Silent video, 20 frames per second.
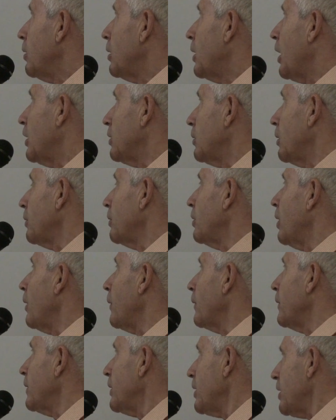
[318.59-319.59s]
Yet
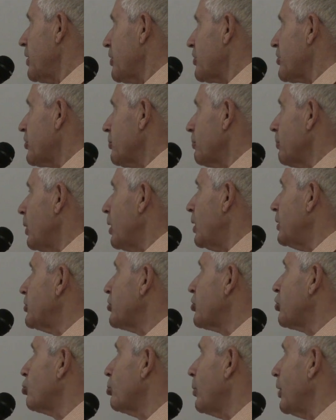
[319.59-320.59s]
on this,
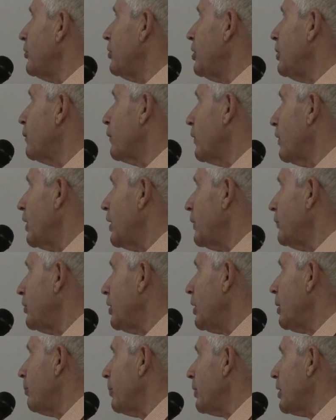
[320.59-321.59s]
minus 25
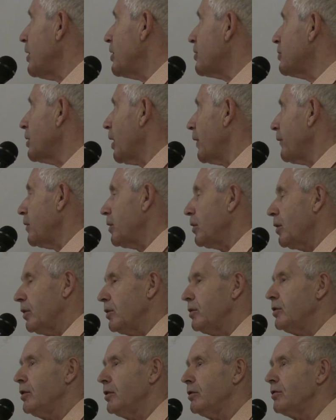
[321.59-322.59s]
dB is nothing
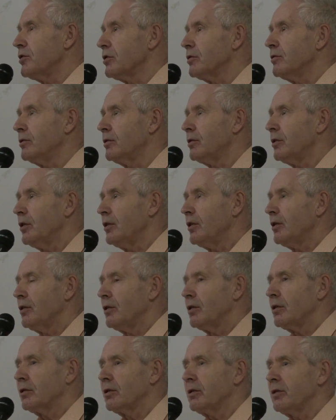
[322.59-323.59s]
unusual.
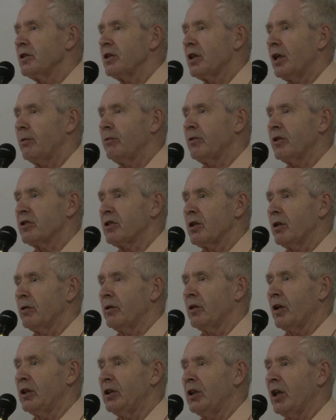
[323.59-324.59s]
There's
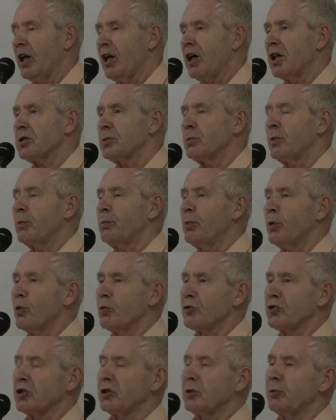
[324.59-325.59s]
a large
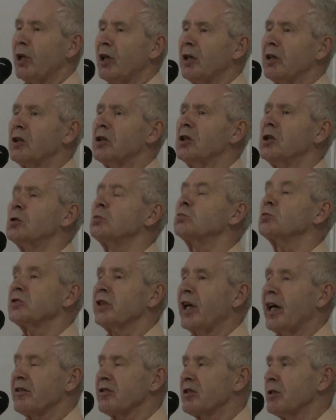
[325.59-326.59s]
proportion of my
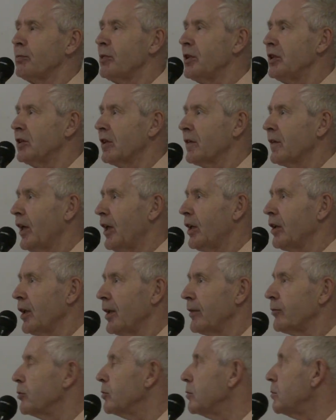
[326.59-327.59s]
contacts have been at that
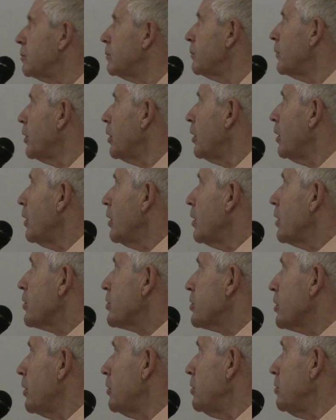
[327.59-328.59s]
level.
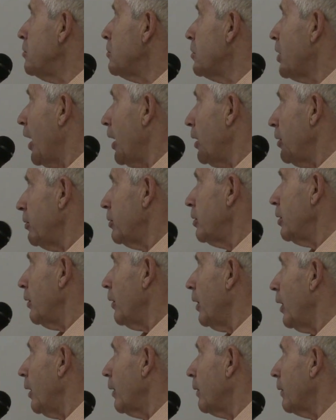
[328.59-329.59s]
So you can do
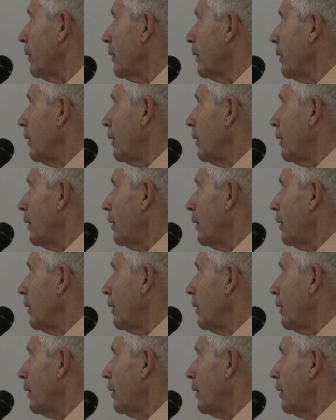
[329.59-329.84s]
it.